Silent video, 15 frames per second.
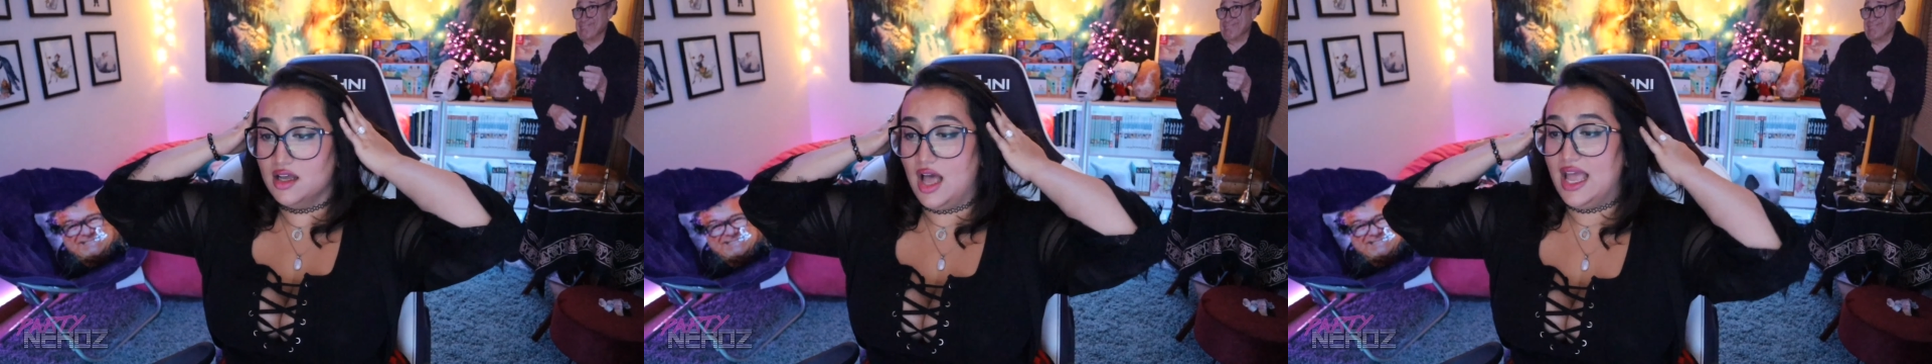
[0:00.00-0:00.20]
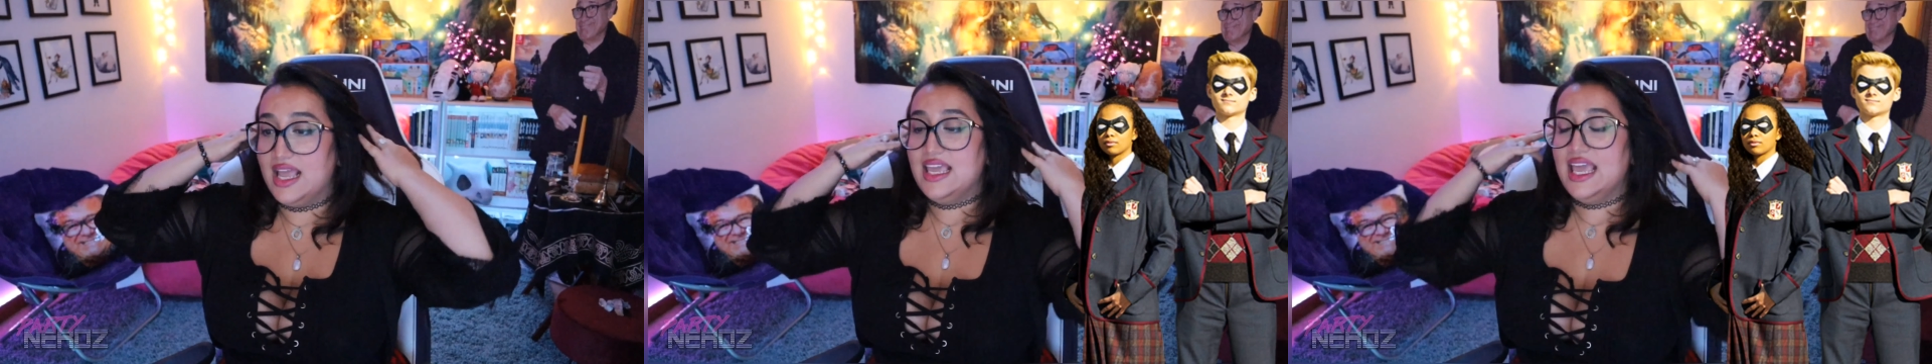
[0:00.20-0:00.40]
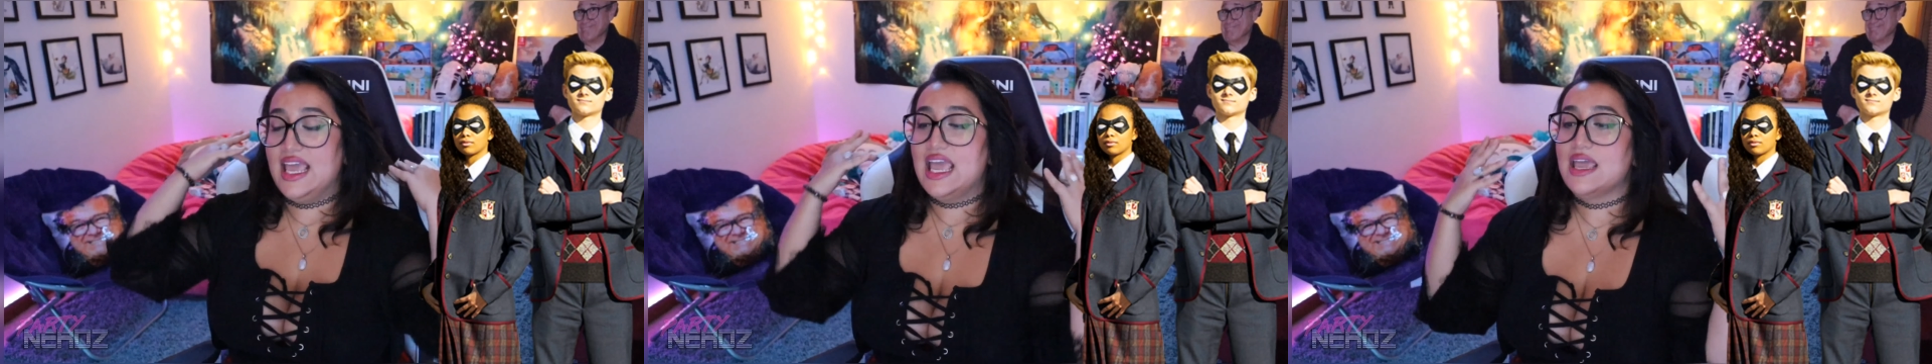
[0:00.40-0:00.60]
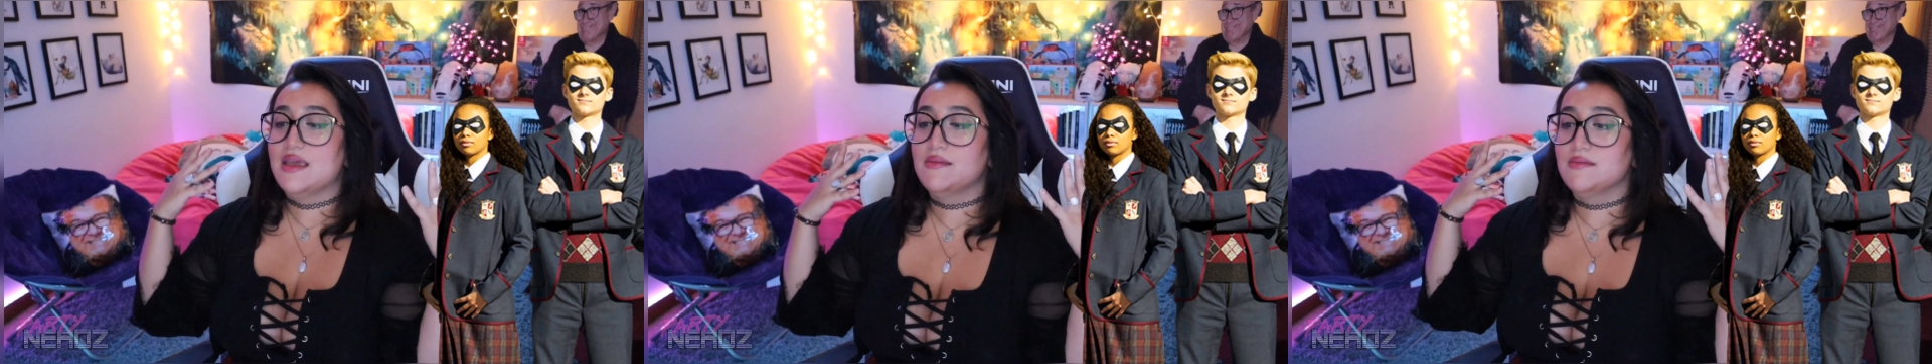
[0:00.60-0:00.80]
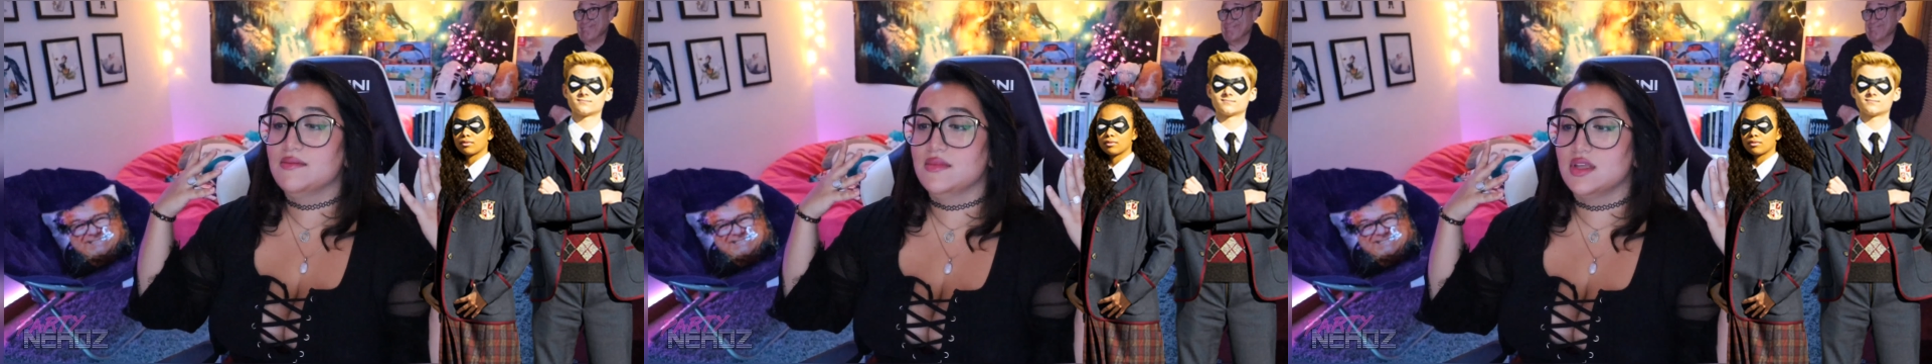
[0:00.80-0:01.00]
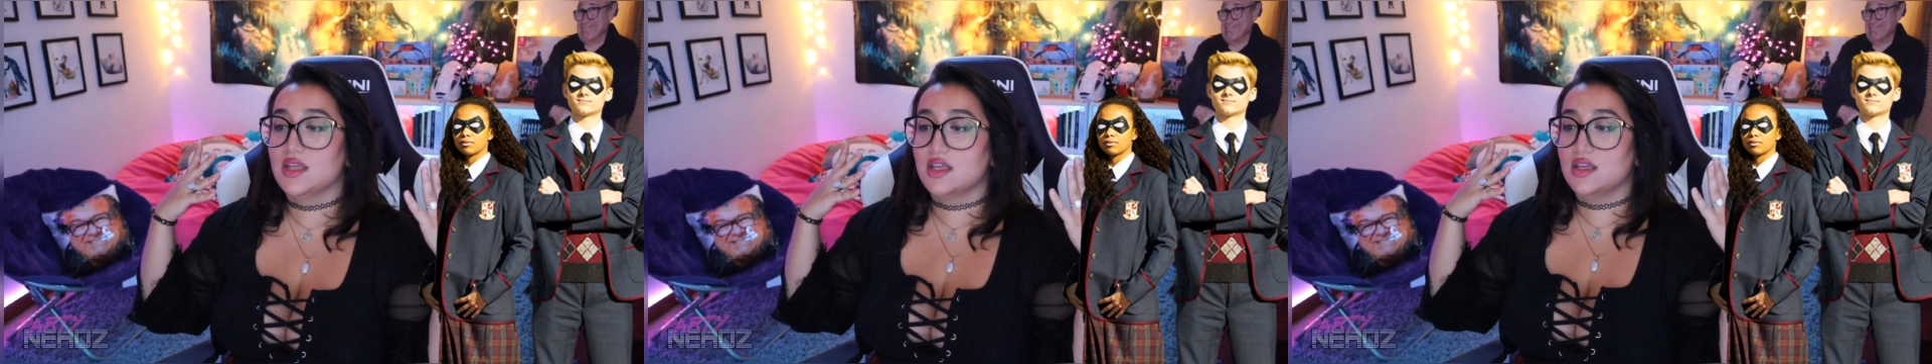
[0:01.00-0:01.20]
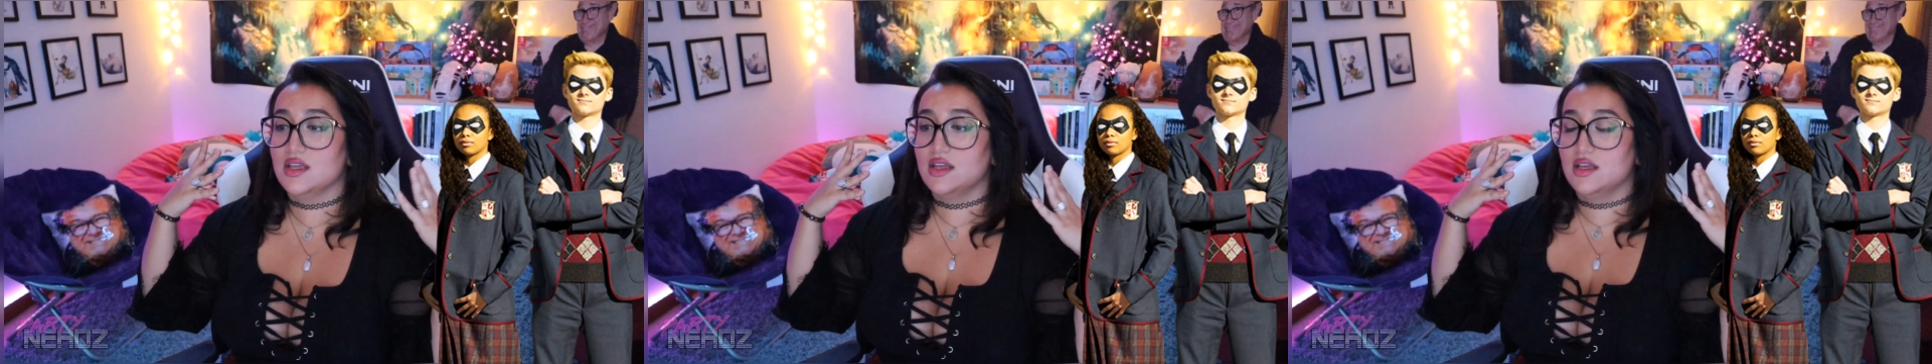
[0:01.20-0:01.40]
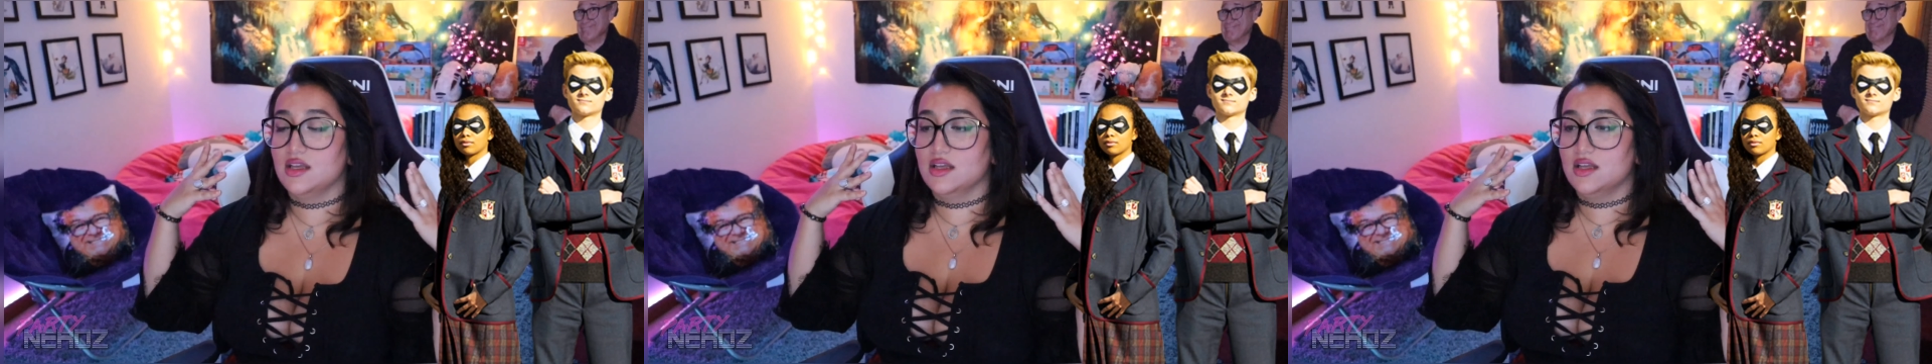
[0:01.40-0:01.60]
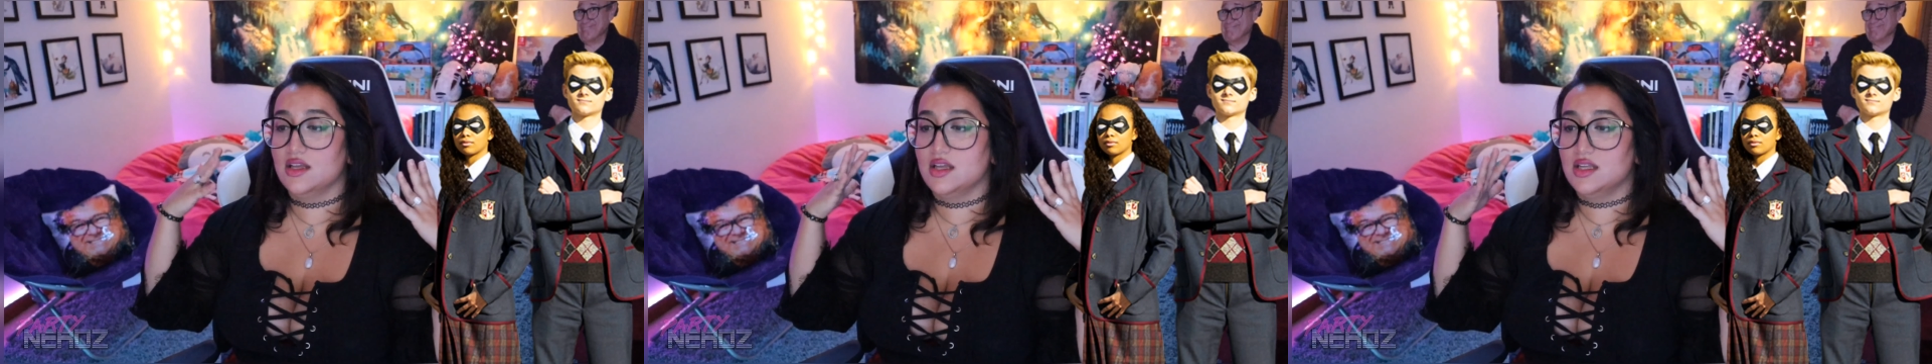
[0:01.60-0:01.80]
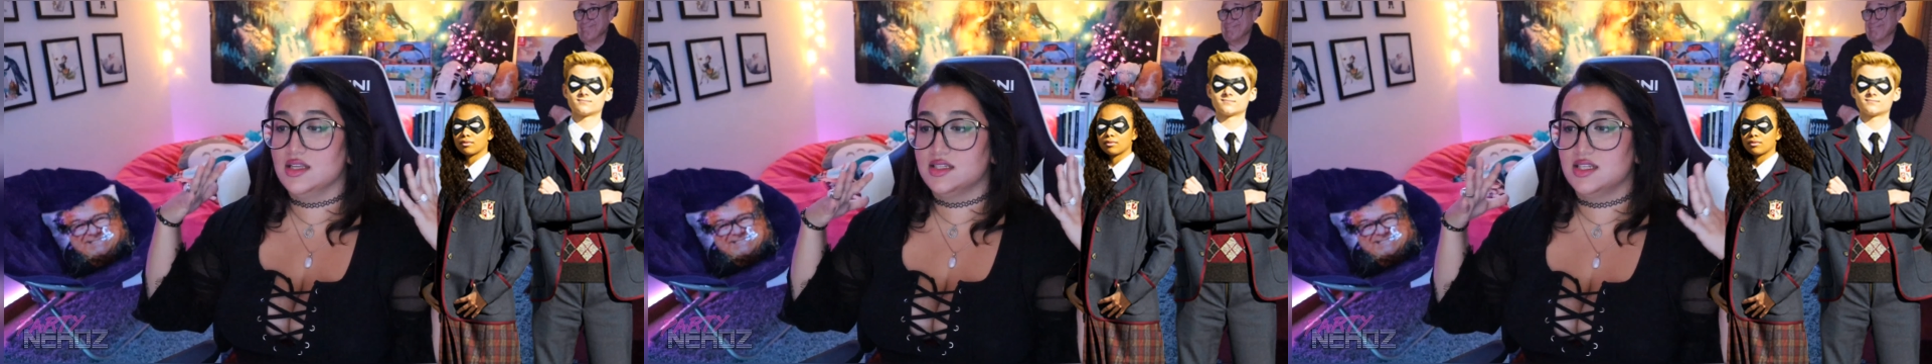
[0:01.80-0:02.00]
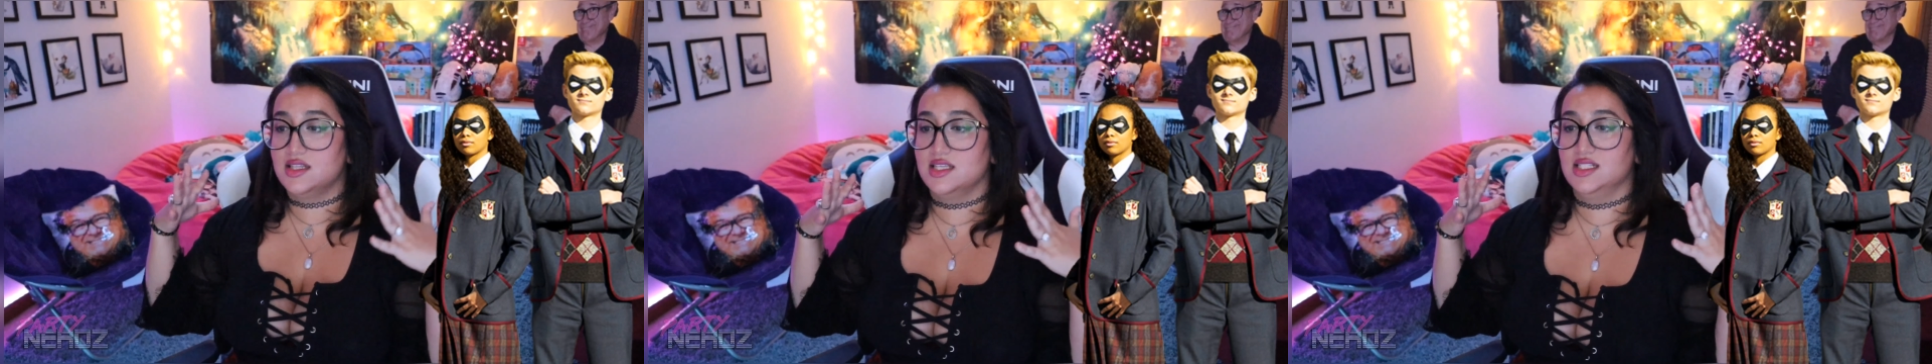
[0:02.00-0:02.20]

I came into